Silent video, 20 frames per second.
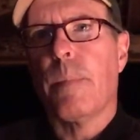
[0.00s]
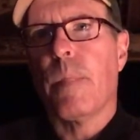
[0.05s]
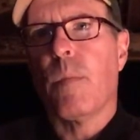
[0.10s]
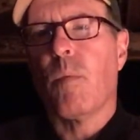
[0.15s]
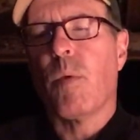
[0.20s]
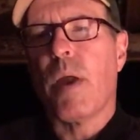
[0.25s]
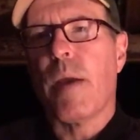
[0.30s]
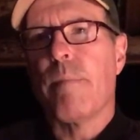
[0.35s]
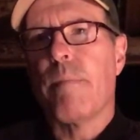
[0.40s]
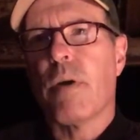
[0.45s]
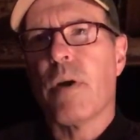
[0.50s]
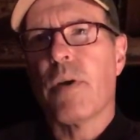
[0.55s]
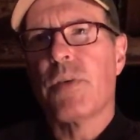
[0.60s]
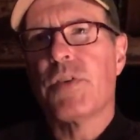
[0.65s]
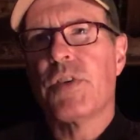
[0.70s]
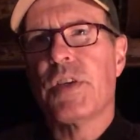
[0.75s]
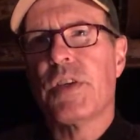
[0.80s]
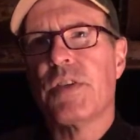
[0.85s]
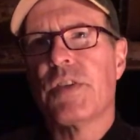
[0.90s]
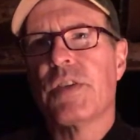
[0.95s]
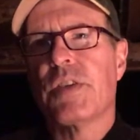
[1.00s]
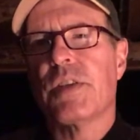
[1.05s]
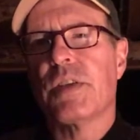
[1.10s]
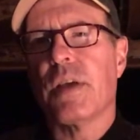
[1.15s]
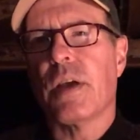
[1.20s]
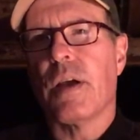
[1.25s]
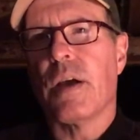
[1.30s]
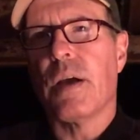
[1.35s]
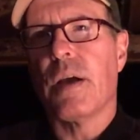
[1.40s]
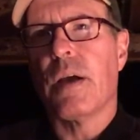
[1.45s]
when I purchased
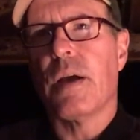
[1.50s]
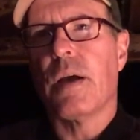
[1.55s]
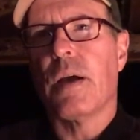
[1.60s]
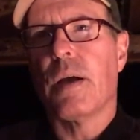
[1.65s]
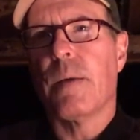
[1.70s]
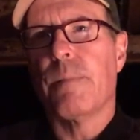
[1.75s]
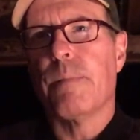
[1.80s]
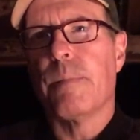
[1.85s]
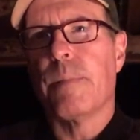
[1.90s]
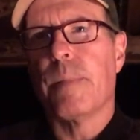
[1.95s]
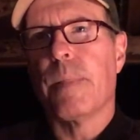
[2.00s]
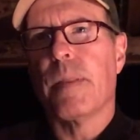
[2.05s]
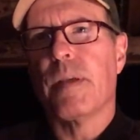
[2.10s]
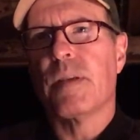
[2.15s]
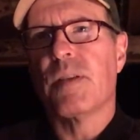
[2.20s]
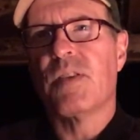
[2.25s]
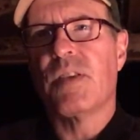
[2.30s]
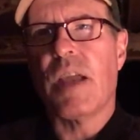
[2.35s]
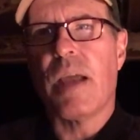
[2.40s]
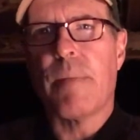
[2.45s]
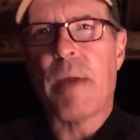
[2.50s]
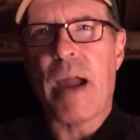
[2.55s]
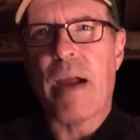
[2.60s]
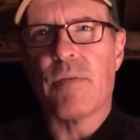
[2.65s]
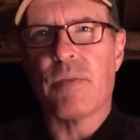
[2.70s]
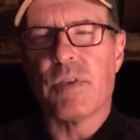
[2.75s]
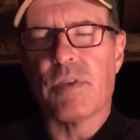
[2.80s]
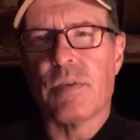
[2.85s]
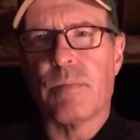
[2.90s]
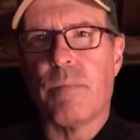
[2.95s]
Sam
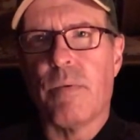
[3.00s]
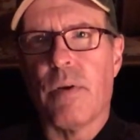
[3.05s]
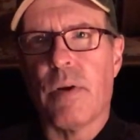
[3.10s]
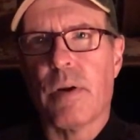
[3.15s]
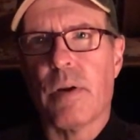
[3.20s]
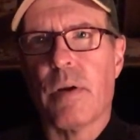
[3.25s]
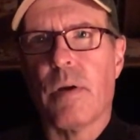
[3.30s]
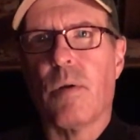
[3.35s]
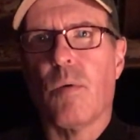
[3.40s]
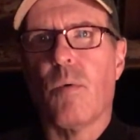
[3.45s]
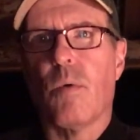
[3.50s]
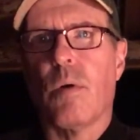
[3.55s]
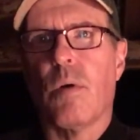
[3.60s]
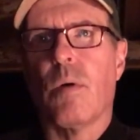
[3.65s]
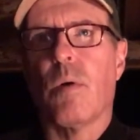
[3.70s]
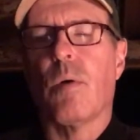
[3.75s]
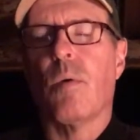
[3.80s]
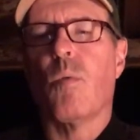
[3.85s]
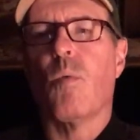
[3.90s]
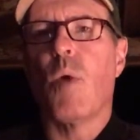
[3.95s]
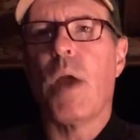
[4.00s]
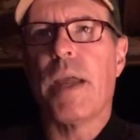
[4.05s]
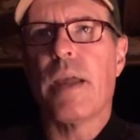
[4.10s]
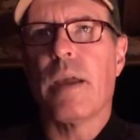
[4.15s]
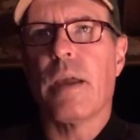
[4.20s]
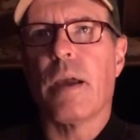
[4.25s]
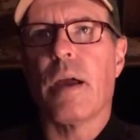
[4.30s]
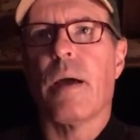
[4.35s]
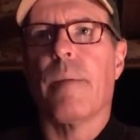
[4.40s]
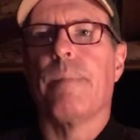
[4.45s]
Harris's book,
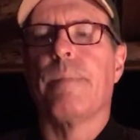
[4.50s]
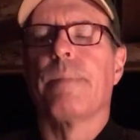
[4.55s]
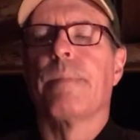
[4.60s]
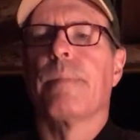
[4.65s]
Waking Up.